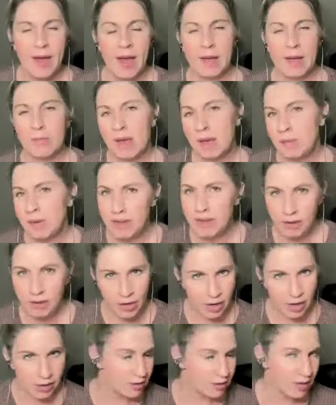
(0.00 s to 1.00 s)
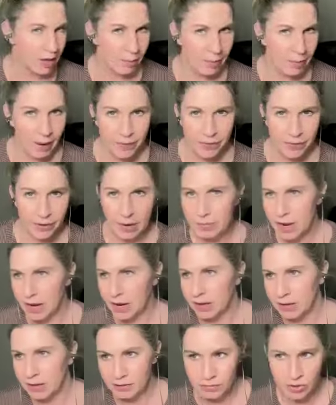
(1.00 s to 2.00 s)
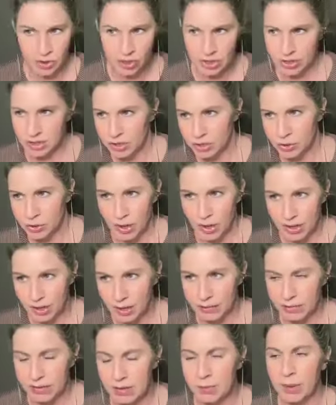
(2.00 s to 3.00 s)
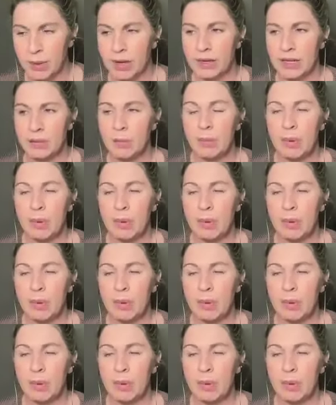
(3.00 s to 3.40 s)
And maybe there are some out there. I'm not going to just discredit everybody,